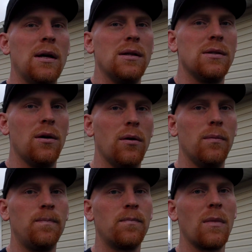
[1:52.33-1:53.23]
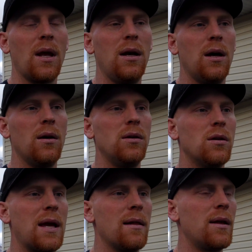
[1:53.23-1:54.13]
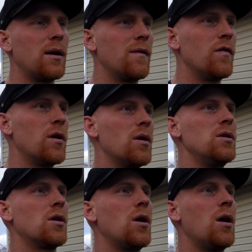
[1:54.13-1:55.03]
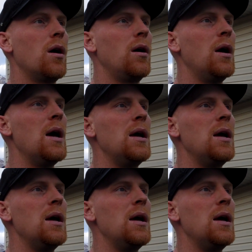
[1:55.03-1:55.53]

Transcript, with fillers: So your catalytic converter on your car,